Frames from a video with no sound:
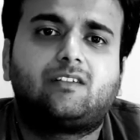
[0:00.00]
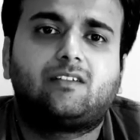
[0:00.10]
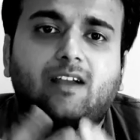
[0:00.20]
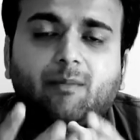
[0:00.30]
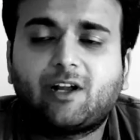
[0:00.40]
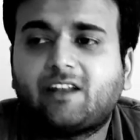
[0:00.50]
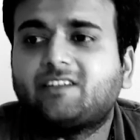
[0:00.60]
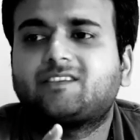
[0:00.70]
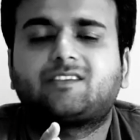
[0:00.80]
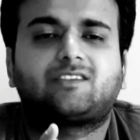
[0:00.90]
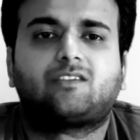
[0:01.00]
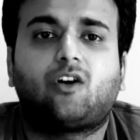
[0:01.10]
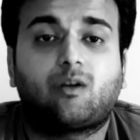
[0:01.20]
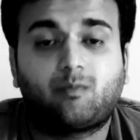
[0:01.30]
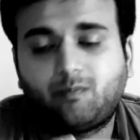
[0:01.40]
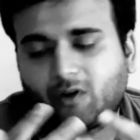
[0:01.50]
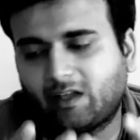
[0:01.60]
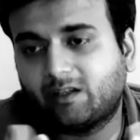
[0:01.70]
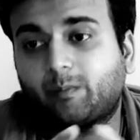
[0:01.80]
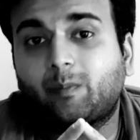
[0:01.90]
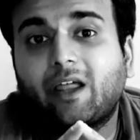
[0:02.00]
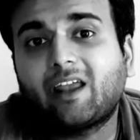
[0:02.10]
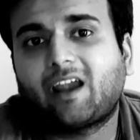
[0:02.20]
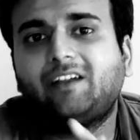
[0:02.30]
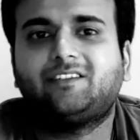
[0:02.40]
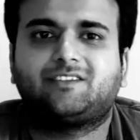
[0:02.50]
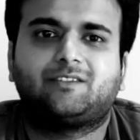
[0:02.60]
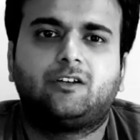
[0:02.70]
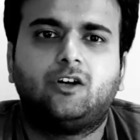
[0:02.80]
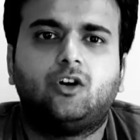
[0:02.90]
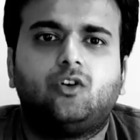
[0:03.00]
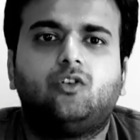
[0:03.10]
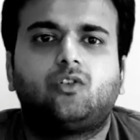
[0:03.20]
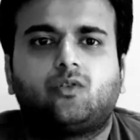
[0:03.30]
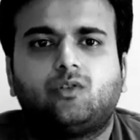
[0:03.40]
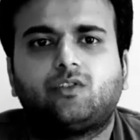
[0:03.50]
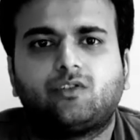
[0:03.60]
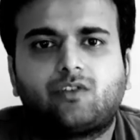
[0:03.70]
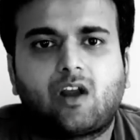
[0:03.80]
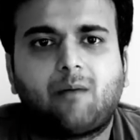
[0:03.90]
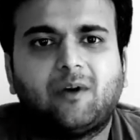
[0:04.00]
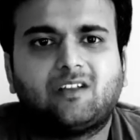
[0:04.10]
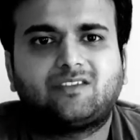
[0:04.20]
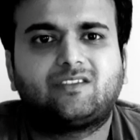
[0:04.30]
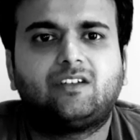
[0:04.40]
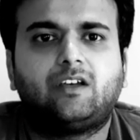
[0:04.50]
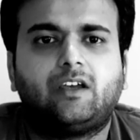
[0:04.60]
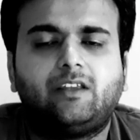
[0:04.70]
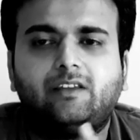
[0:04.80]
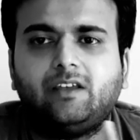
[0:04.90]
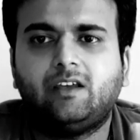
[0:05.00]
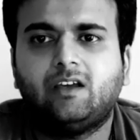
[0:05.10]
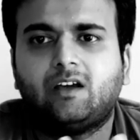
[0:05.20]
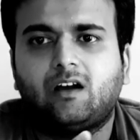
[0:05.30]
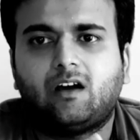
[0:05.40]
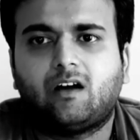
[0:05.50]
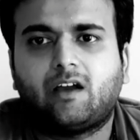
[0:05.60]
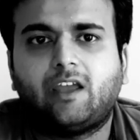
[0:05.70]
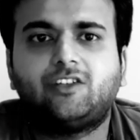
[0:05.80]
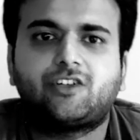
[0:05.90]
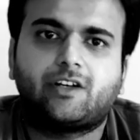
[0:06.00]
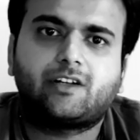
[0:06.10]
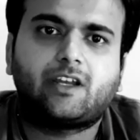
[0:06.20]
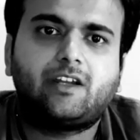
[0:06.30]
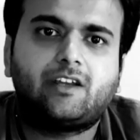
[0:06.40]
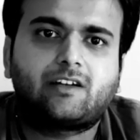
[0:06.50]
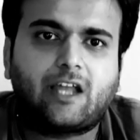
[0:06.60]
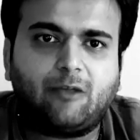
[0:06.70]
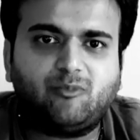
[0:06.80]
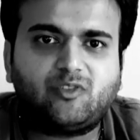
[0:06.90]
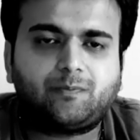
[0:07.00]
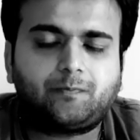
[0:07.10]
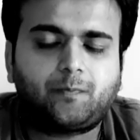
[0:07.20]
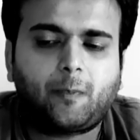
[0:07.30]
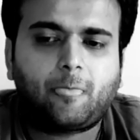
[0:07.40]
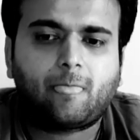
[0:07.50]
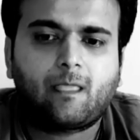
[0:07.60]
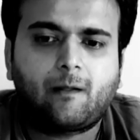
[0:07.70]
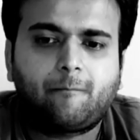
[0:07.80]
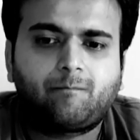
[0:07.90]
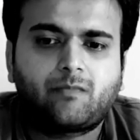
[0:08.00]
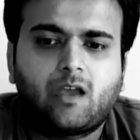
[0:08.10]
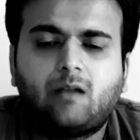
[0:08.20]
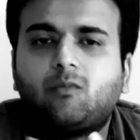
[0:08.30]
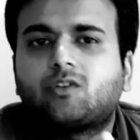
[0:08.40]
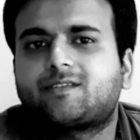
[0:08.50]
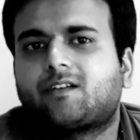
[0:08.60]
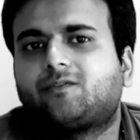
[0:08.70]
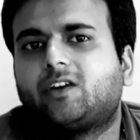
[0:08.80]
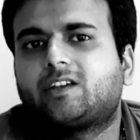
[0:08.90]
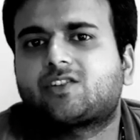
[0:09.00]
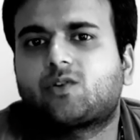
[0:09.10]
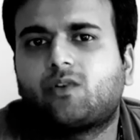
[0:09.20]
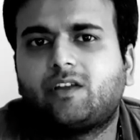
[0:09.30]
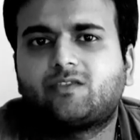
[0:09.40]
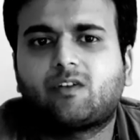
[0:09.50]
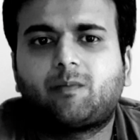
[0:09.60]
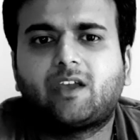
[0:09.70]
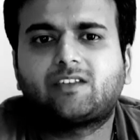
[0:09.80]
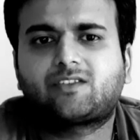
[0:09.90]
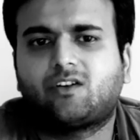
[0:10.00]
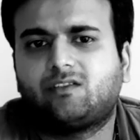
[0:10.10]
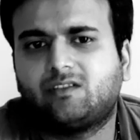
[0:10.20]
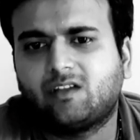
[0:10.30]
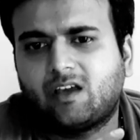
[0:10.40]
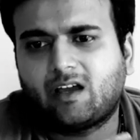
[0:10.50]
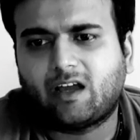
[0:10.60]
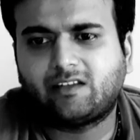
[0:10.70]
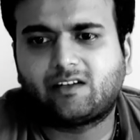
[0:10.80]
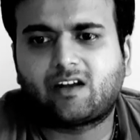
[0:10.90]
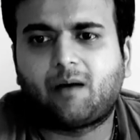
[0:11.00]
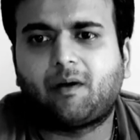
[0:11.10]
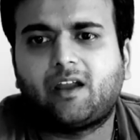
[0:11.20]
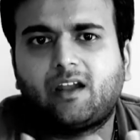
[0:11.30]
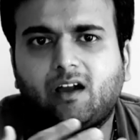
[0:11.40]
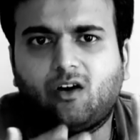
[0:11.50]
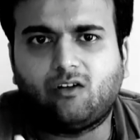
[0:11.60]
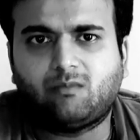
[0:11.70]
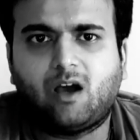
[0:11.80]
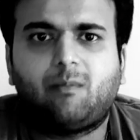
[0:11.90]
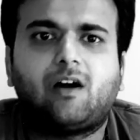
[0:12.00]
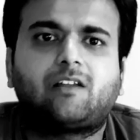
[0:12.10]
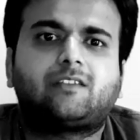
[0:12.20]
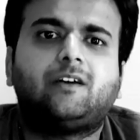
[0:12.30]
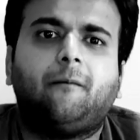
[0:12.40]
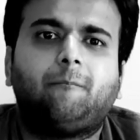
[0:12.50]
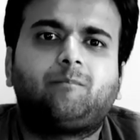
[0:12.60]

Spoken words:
dramatists, or rather playwrights, who wrote dramas in the ancient Indian times. And most of their stories were based on either Ramayana or Mahabharata.